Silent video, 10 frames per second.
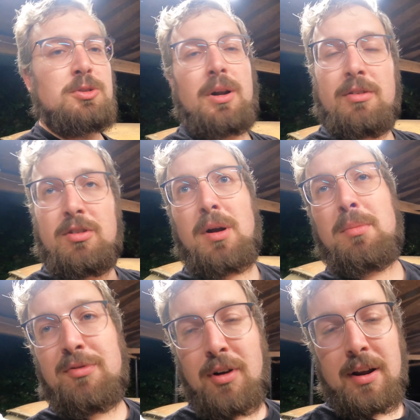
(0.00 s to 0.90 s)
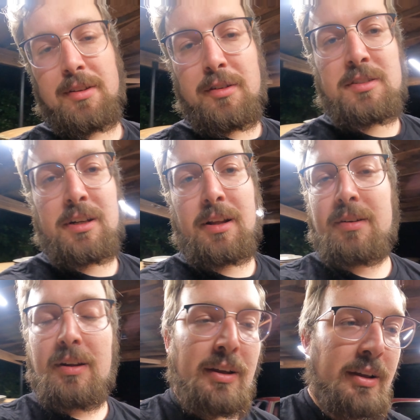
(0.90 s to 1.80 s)
one from Harbor Freight. You've seen it.
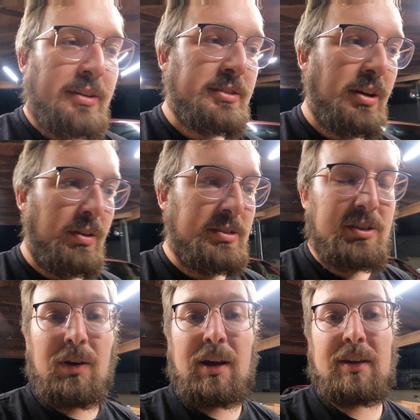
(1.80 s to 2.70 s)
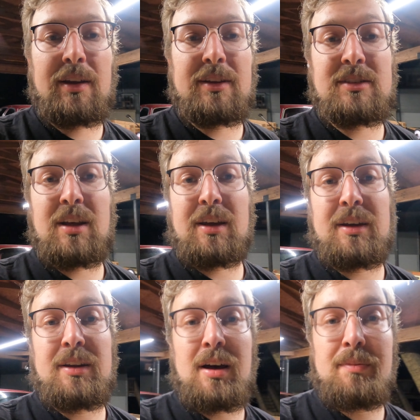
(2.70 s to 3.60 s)
So let's go ahead and get this thing
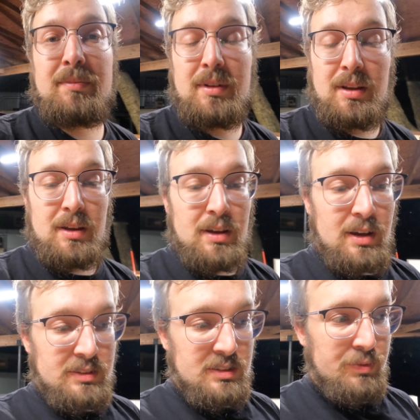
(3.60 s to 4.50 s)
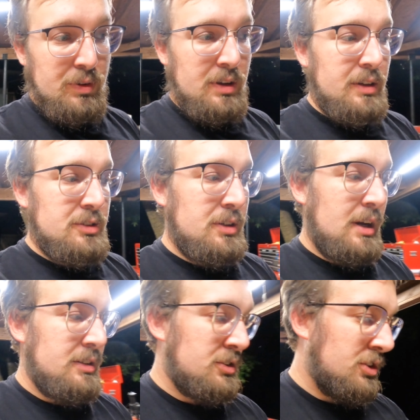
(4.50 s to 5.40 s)
heating up. See if we can get you
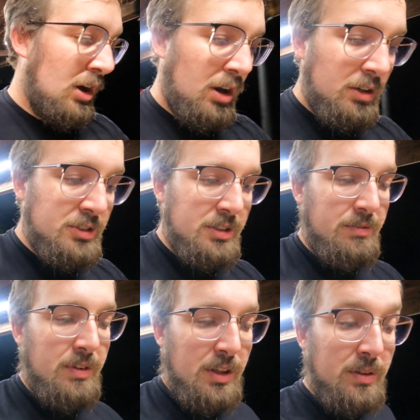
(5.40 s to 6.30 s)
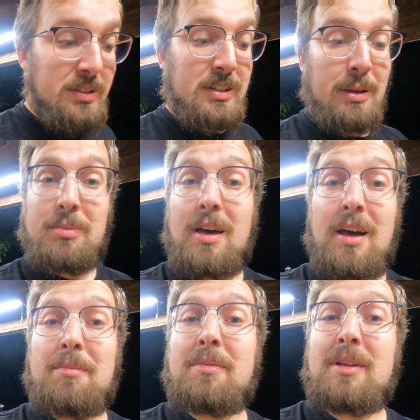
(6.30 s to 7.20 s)
guys charged and video at the same
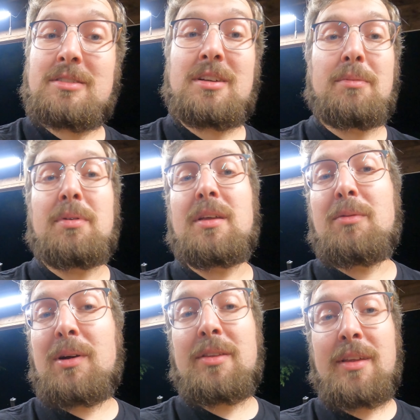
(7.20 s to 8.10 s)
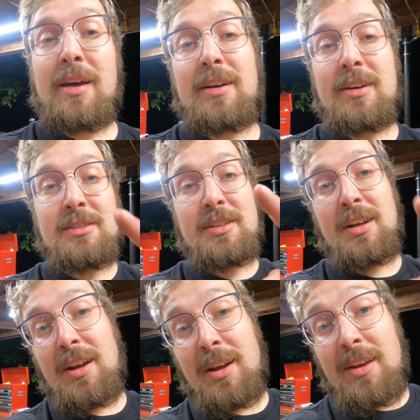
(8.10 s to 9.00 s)
time. That's going to be the real thing, because
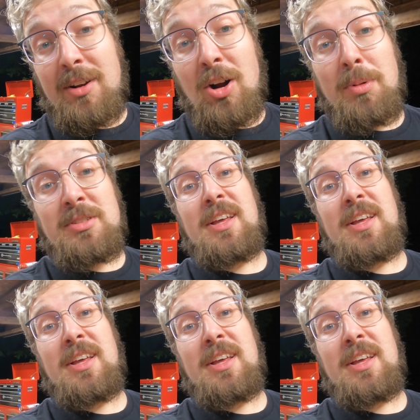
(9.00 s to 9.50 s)
you're almost